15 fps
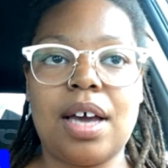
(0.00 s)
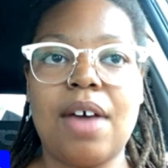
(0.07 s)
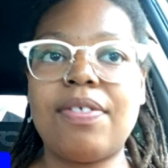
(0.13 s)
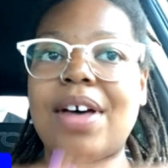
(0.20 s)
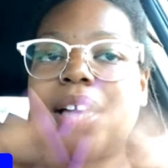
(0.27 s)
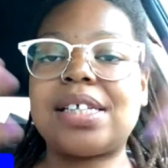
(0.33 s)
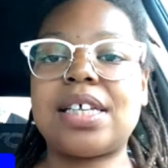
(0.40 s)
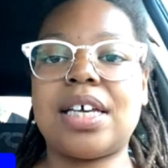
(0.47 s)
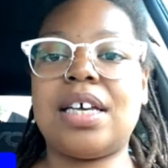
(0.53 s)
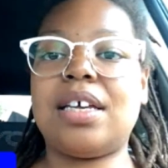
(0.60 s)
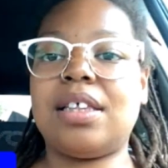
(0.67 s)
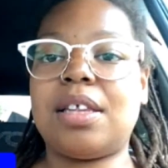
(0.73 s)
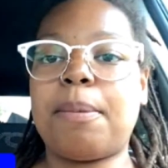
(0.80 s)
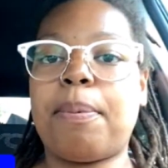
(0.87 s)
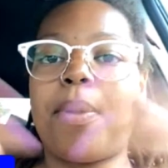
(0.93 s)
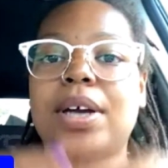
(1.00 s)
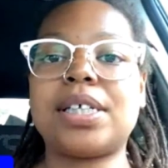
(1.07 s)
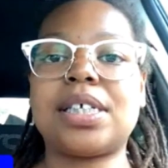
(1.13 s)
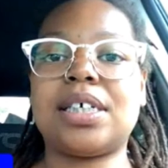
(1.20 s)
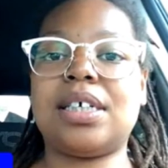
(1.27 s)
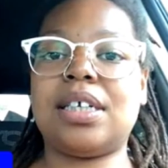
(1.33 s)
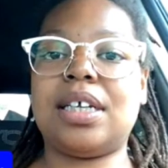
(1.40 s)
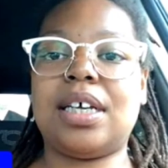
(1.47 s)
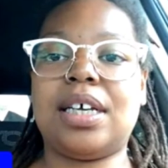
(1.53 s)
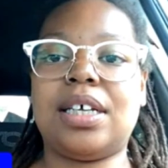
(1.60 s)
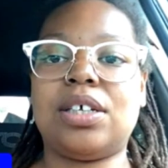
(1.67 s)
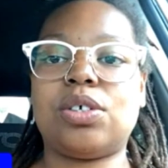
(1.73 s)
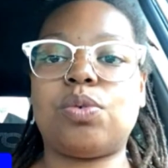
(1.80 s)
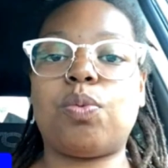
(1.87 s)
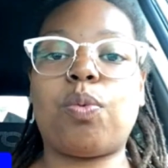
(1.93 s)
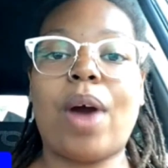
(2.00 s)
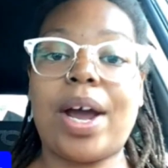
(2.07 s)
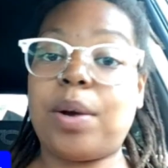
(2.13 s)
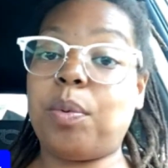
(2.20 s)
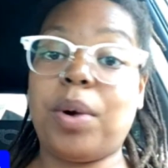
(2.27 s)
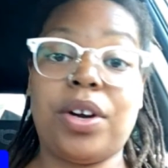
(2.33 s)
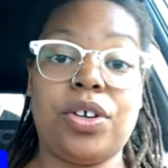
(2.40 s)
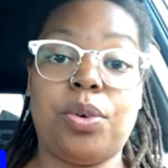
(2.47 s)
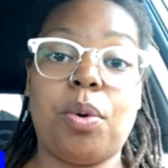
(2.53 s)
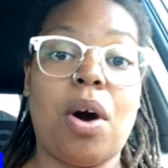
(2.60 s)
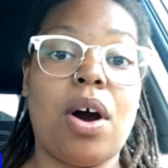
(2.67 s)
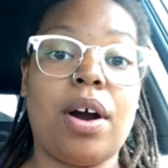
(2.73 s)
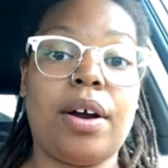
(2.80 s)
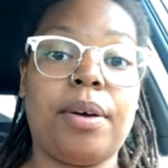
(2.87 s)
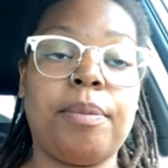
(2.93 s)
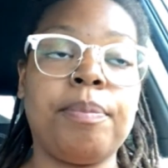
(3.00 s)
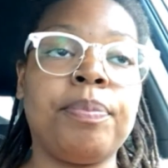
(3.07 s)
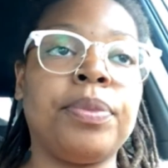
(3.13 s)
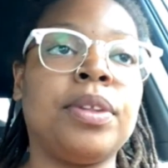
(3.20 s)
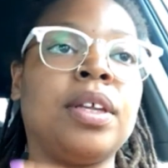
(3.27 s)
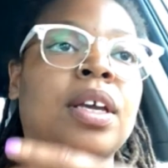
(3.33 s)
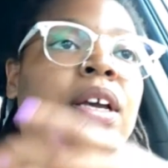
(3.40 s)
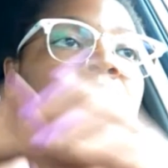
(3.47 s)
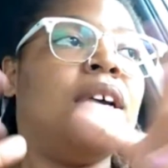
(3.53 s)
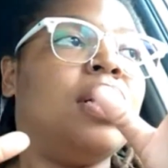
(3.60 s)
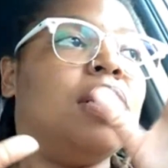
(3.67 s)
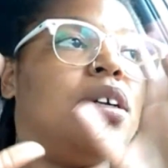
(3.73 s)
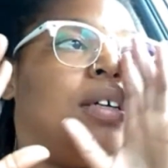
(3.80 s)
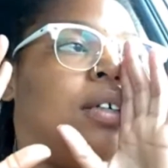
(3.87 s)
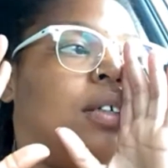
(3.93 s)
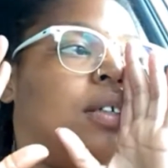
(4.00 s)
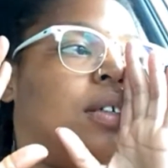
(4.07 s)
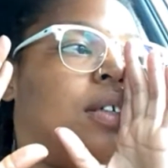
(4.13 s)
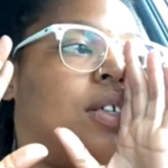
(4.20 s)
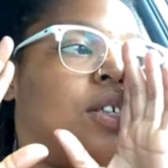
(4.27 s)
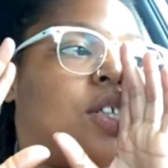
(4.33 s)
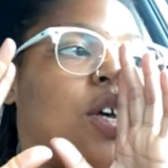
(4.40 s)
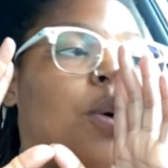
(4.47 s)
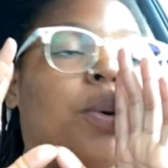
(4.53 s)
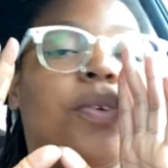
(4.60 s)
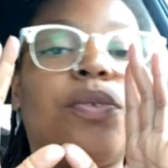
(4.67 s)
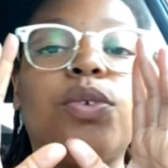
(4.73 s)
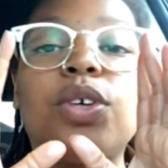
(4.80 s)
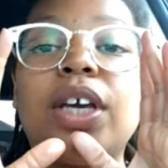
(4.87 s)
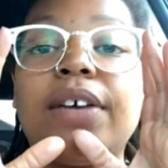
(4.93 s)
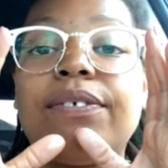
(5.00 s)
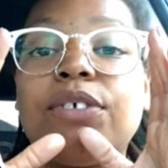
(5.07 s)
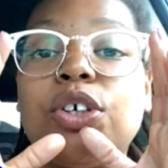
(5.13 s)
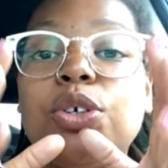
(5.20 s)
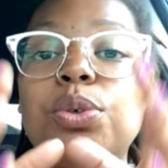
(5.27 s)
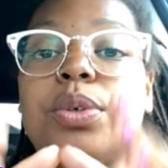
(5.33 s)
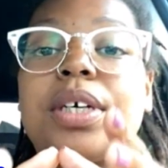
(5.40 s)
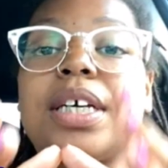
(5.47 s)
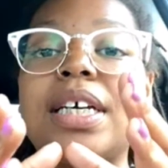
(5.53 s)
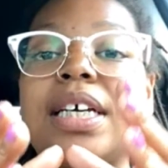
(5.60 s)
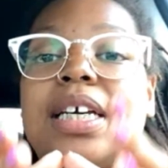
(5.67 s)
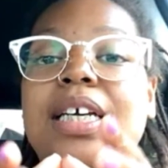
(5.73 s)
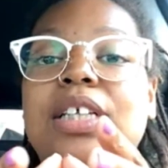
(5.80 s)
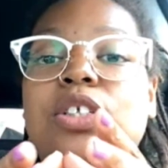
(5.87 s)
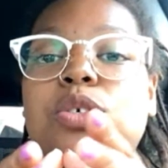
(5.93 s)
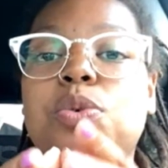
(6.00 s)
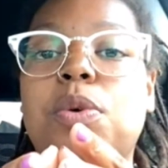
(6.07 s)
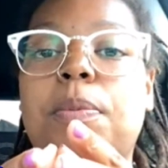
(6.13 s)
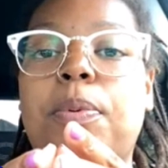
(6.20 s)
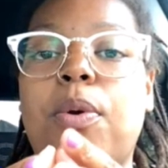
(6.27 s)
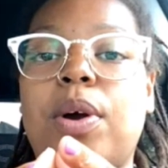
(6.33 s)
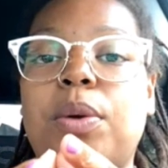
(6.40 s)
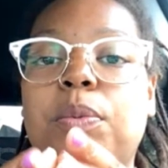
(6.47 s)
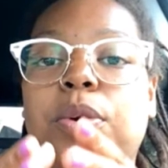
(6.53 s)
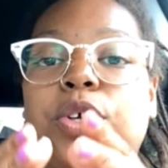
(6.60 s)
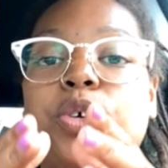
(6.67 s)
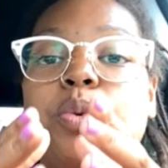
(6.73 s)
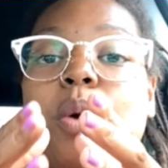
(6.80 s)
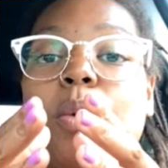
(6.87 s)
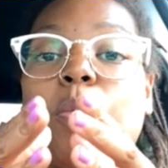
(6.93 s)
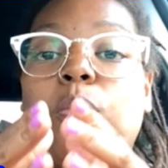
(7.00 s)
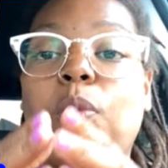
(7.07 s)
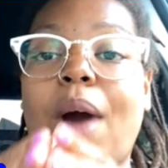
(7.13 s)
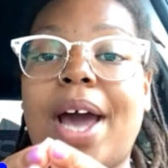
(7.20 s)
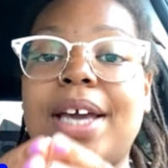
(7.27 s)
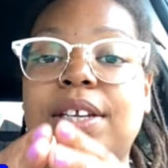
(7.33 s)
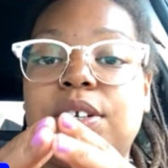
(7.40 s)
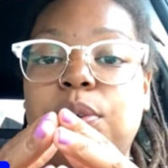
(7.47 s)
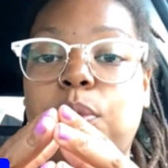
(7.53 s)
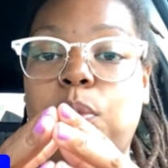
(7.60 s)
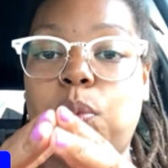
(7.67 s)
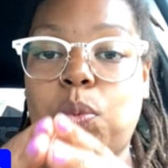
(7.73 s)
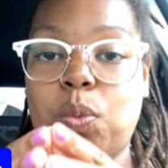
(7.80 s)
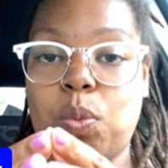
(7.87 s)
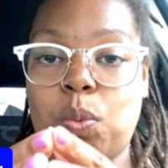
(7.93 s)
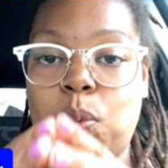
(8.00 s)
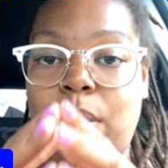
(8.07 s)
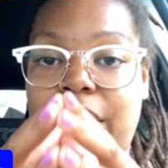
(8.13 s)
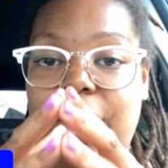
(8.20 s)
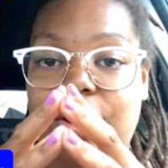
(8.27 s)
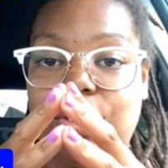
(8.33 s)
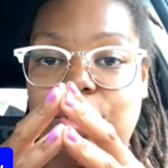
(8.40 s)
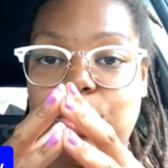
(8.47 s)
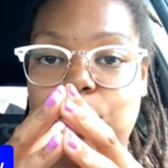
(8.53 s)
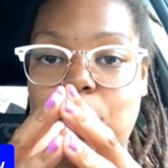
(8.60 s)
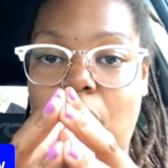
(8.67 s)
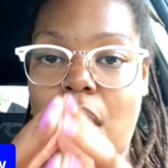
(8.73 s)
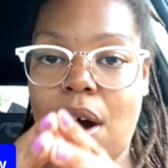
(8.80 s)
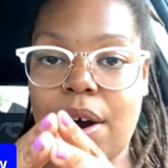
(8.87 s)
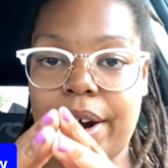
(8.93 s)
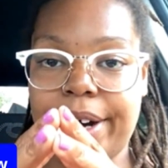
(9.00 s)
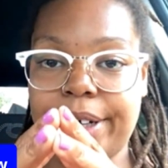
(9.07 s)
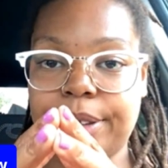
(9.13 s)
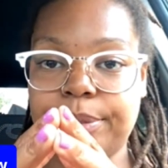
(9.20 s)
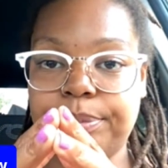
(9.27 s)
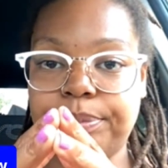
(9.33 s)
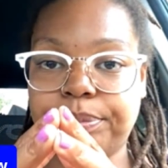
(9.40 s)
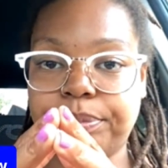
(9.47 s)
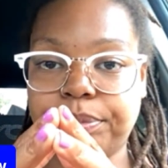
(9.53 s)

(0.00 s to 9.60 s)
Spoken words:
And that's it. The present is right where you are. So if you can get to a point where you are right where you are,